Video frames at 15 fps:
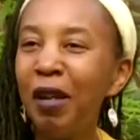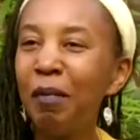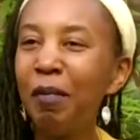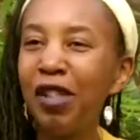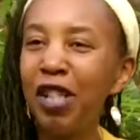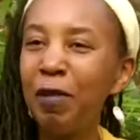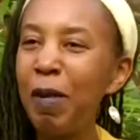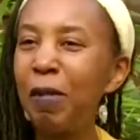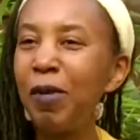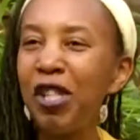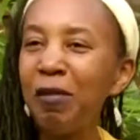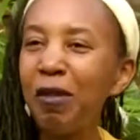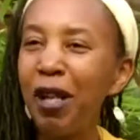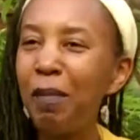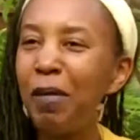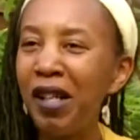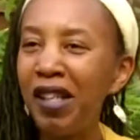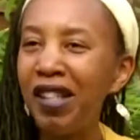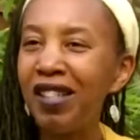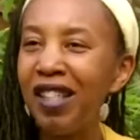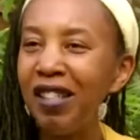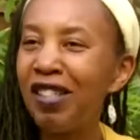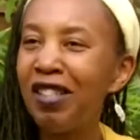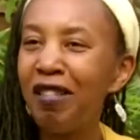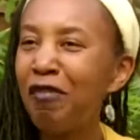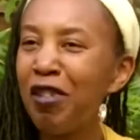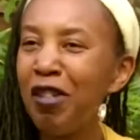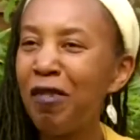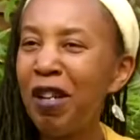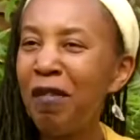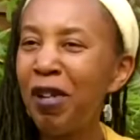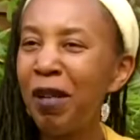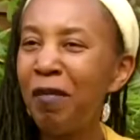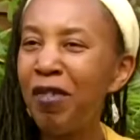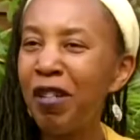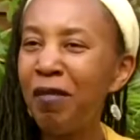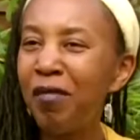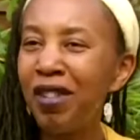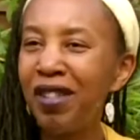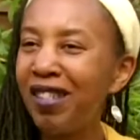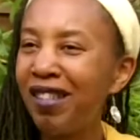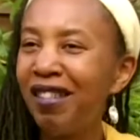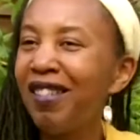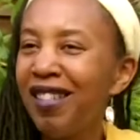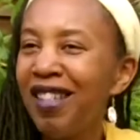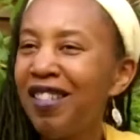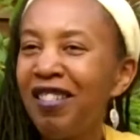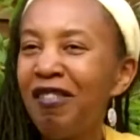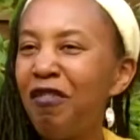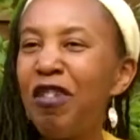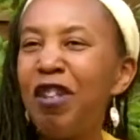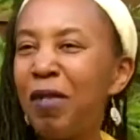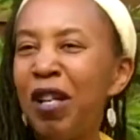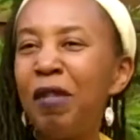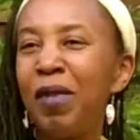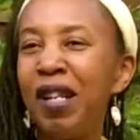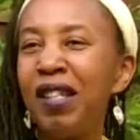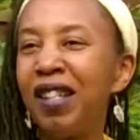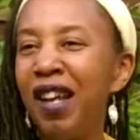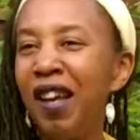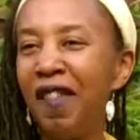Because people knew what I meant. They didn't know what rewind meant.